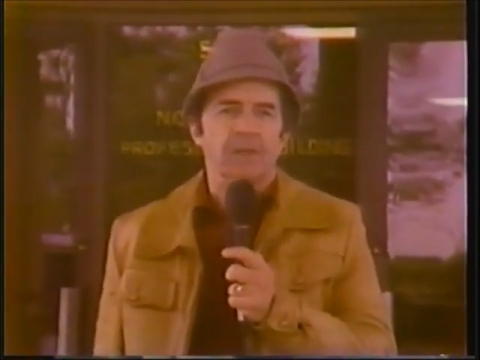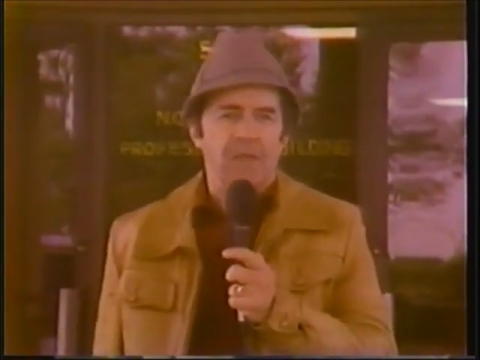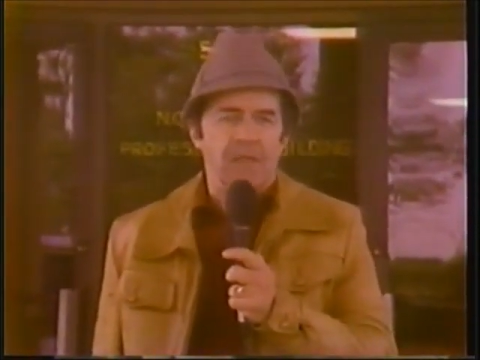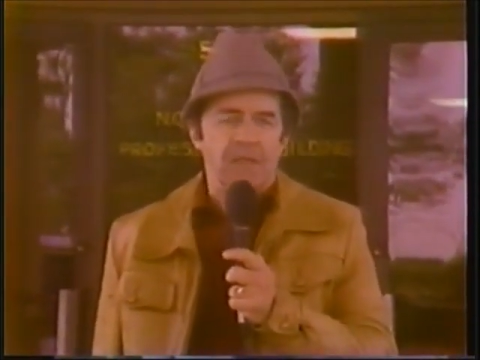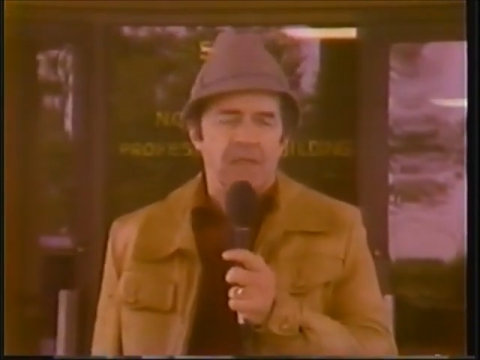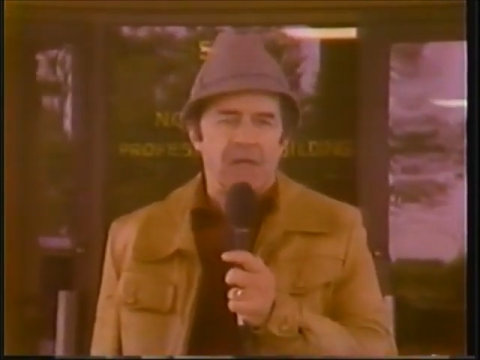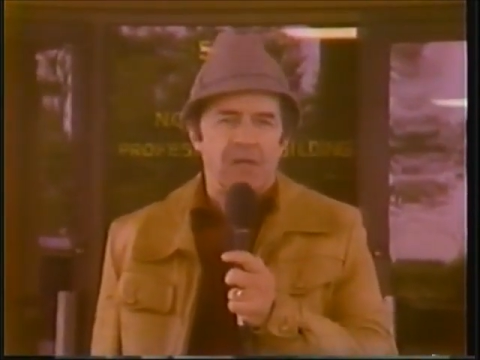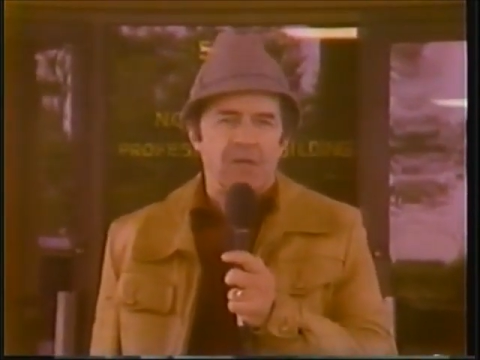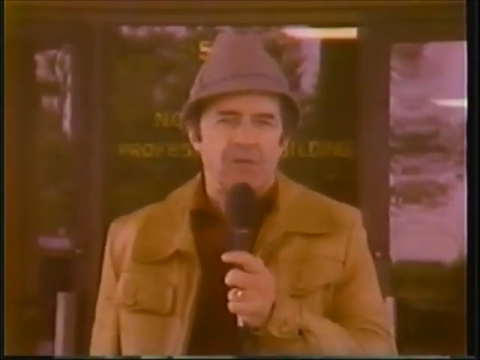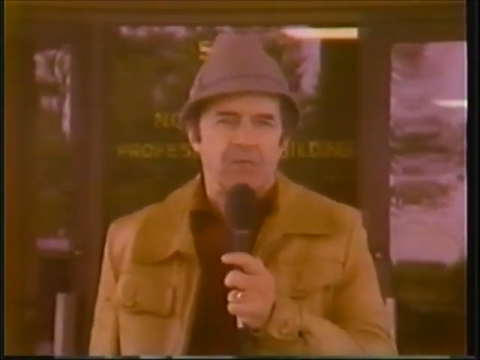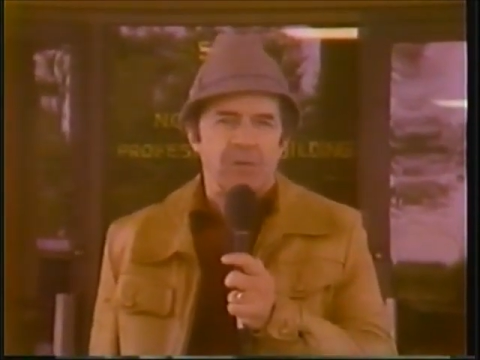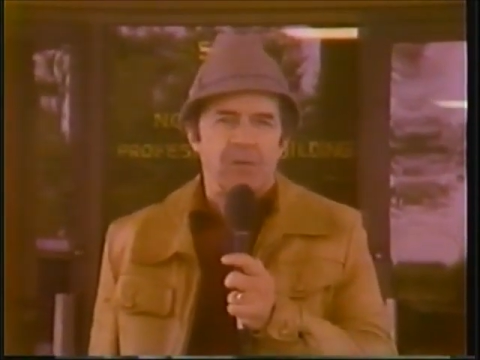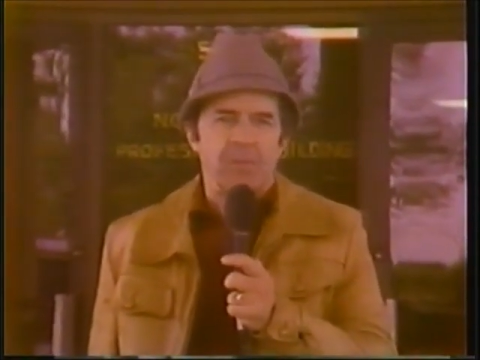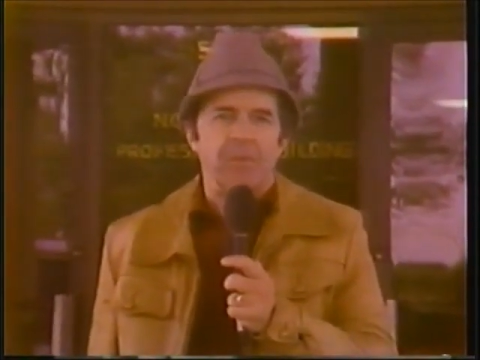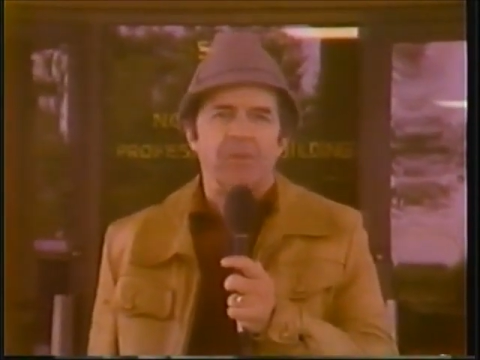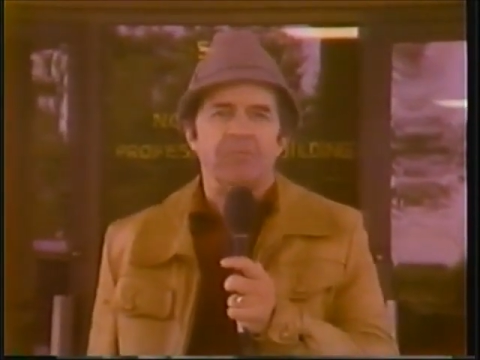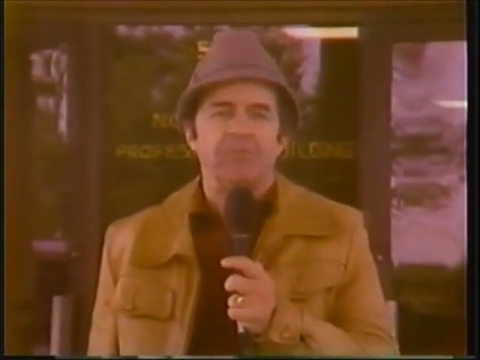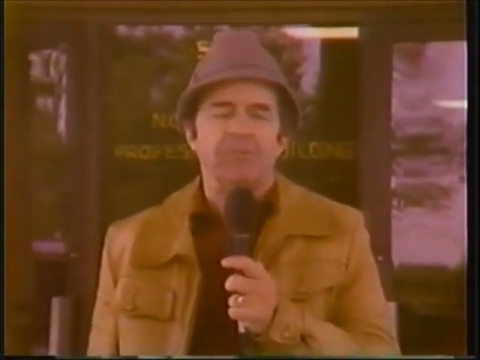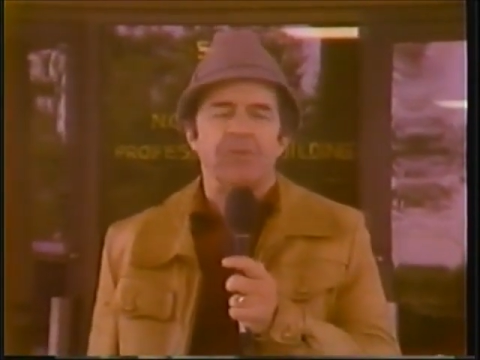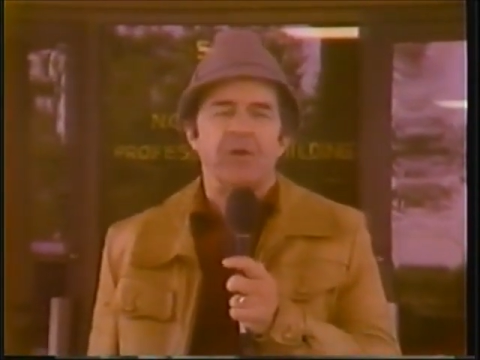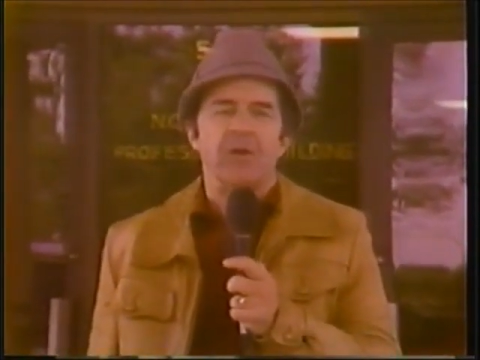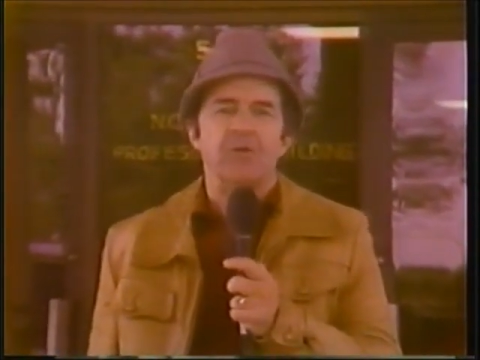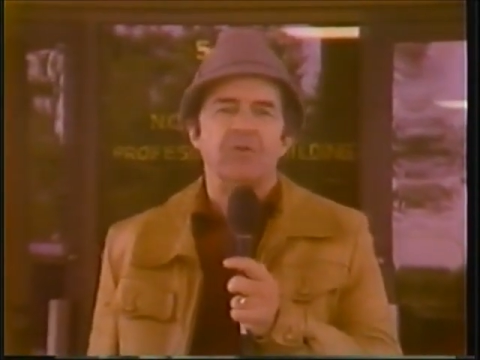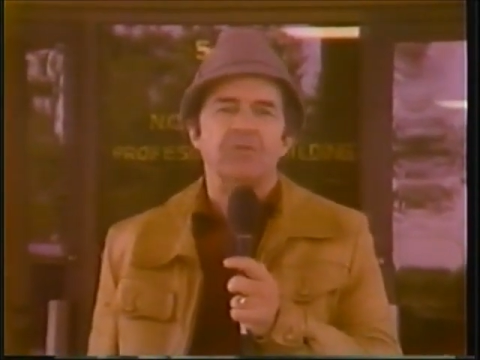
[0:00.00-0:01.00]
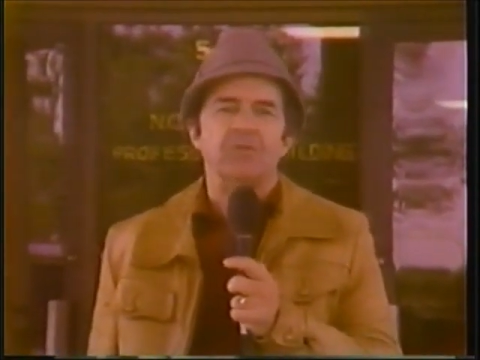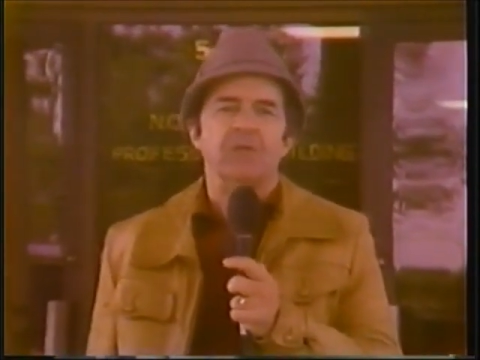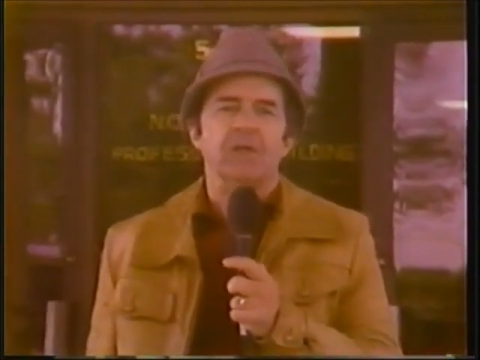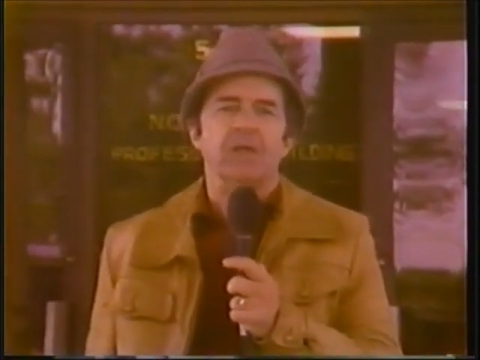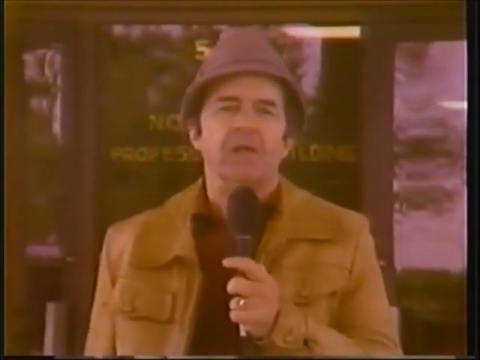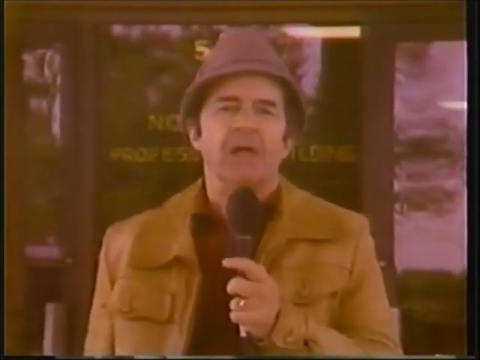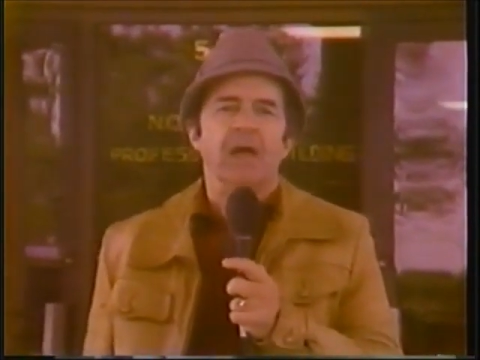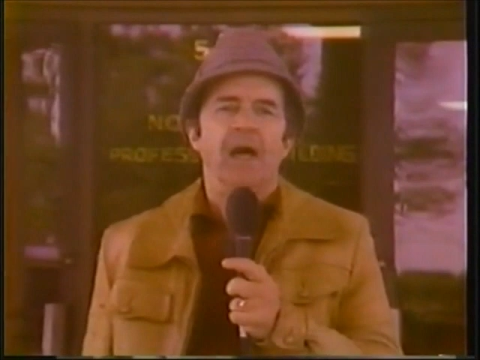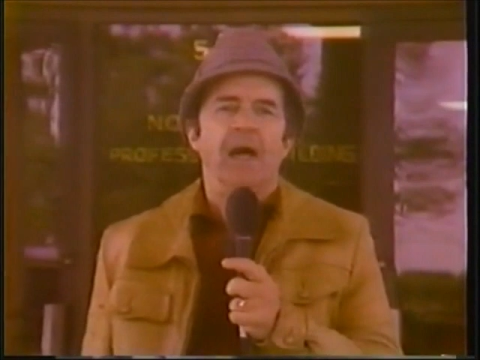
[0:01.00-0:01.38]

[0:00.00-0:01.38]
knee injury, but first,